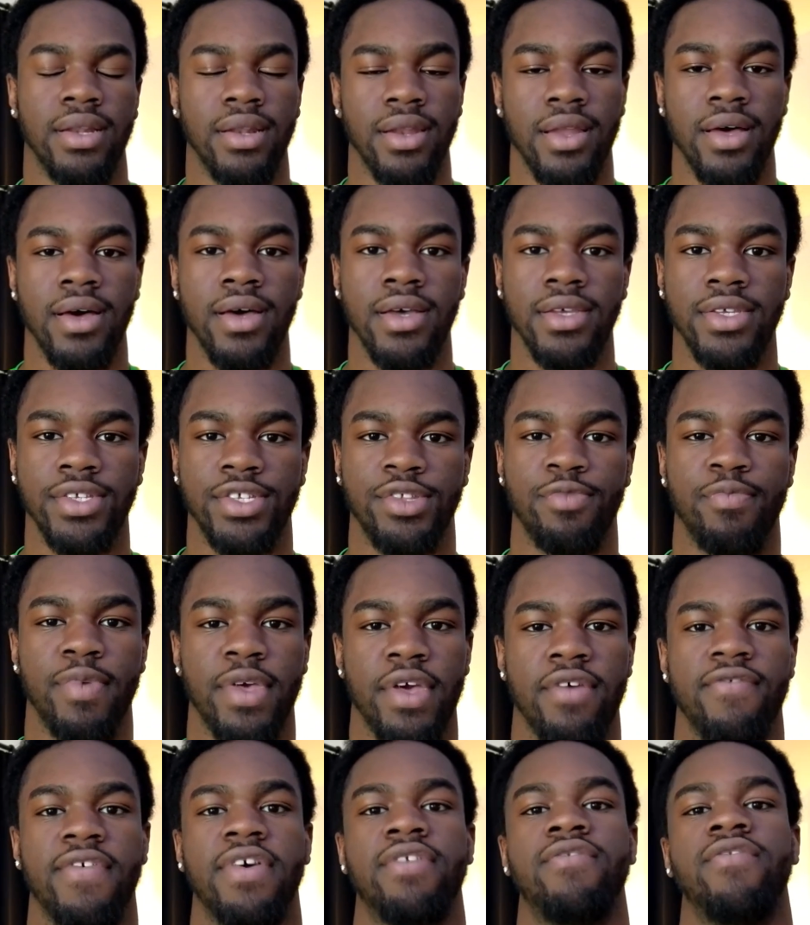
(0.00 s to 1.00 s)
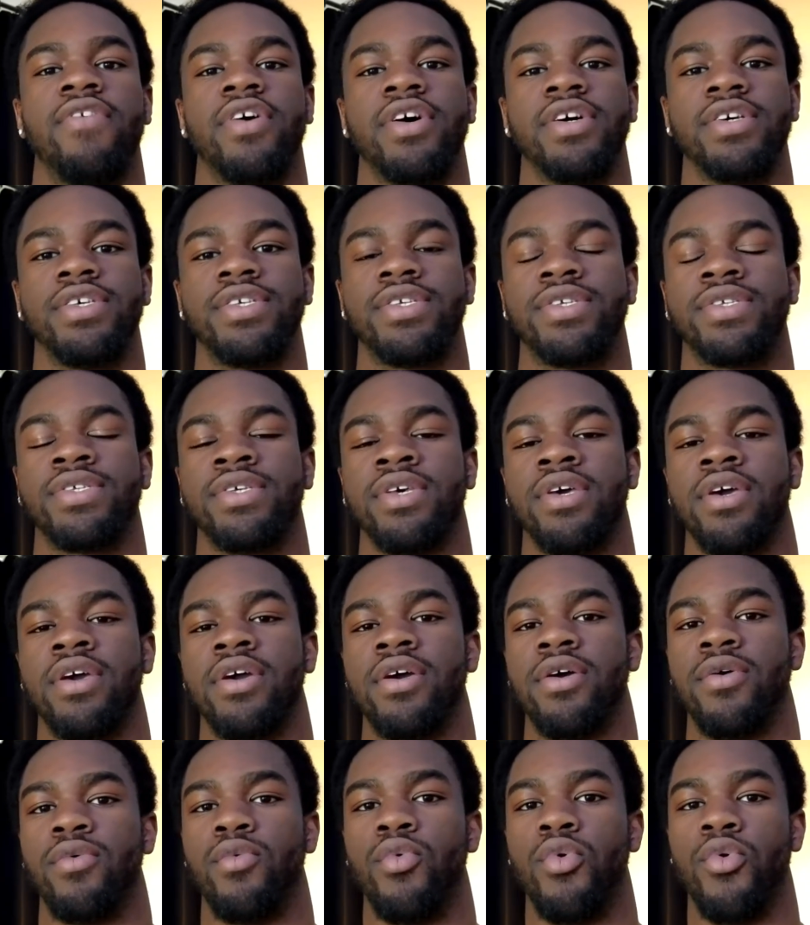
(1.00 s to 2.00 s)
last bit of advice
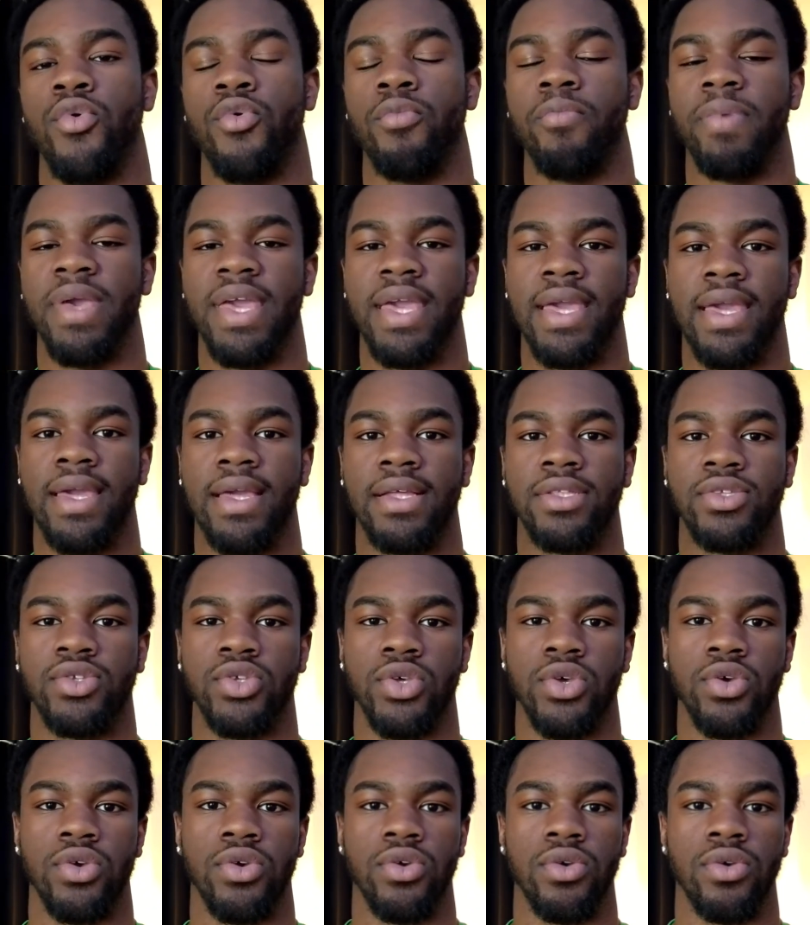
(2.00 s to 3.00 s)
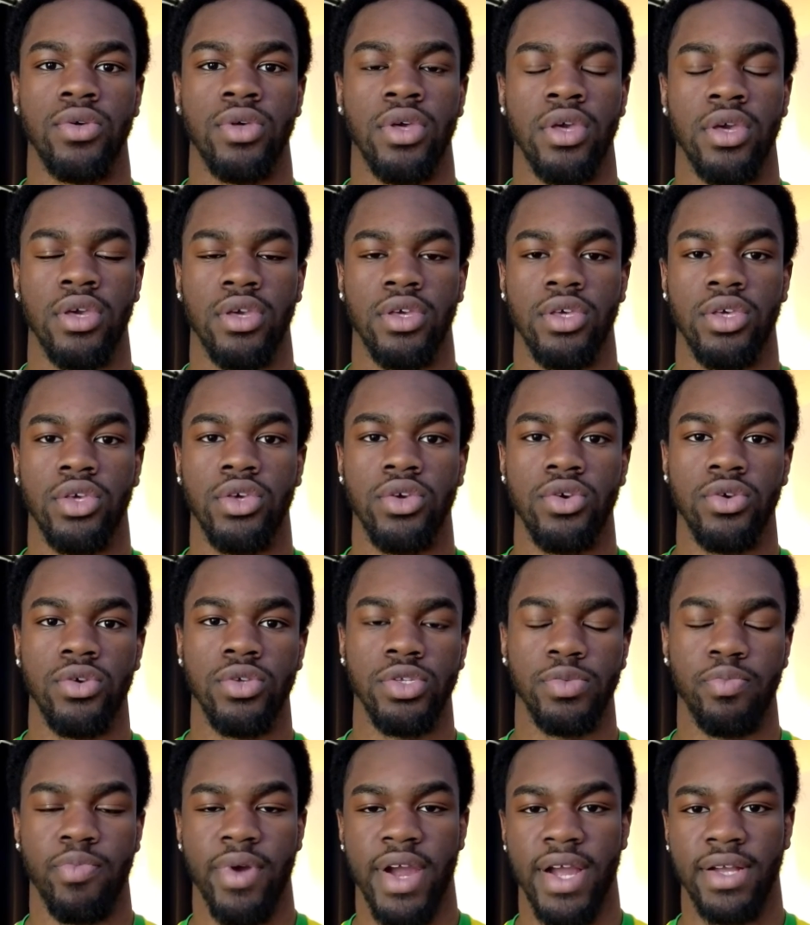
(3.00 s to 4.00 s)
will be to
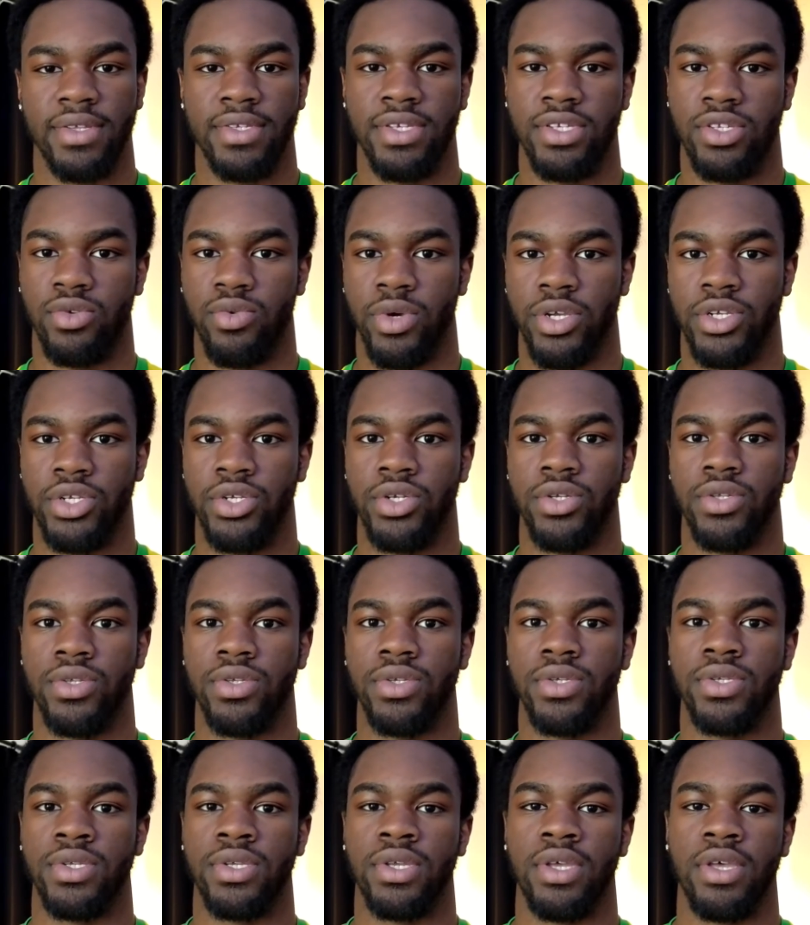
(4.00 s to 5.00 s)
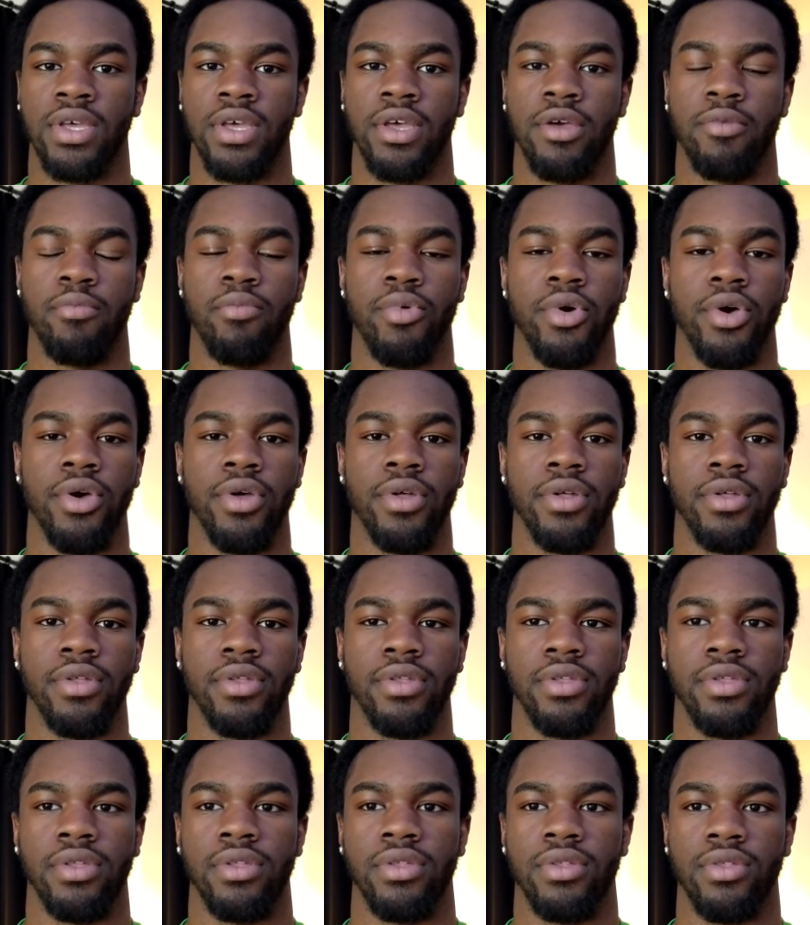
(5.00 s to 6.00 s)
use practice questions, but
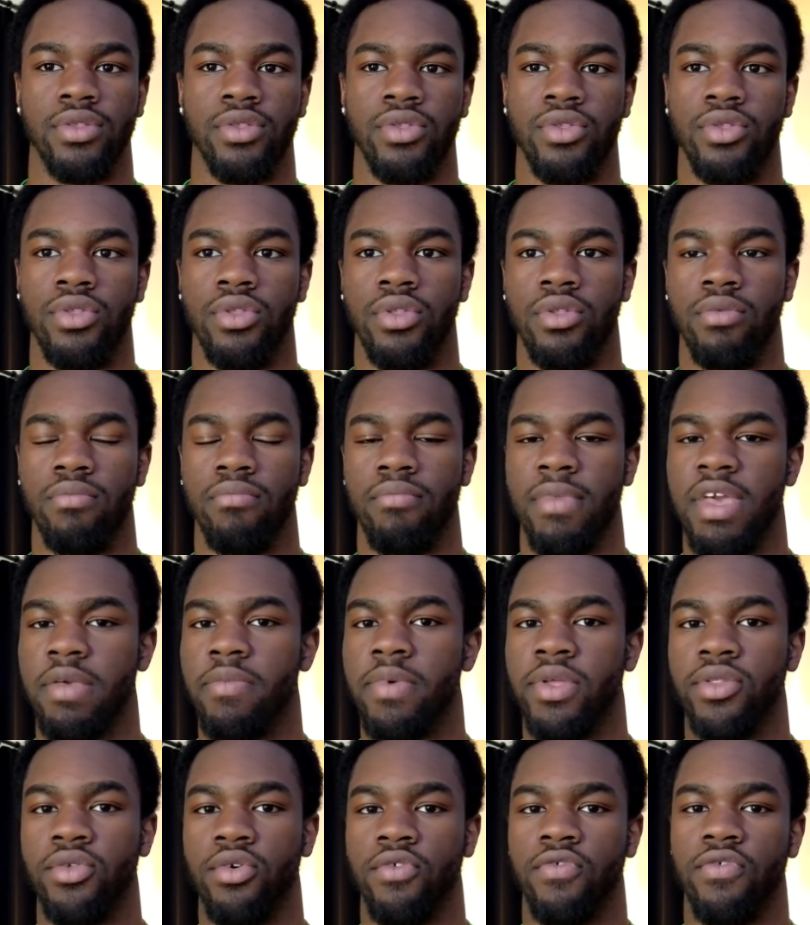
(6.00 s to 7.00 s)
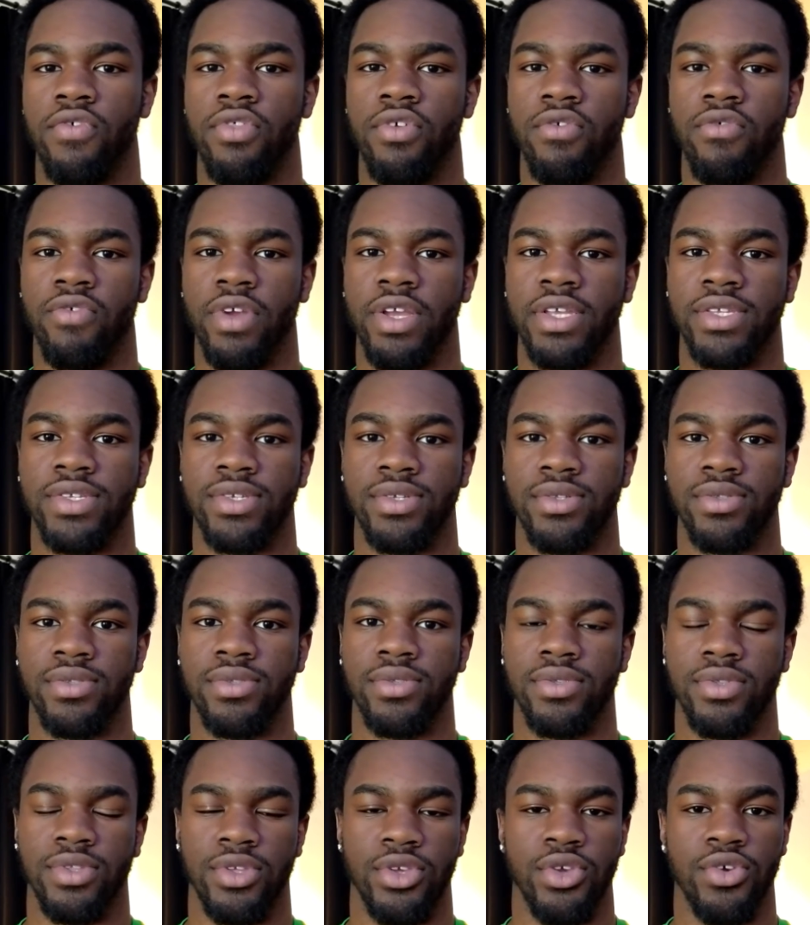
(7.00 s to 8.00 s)
maybe not for the reason
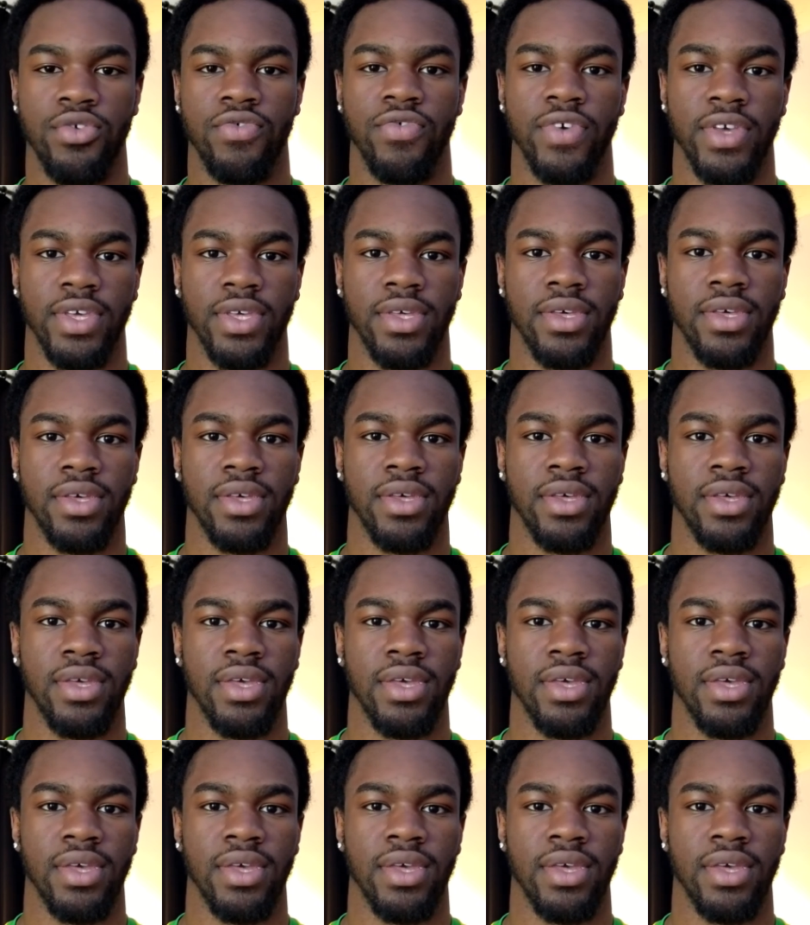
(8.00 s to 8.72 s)
you think.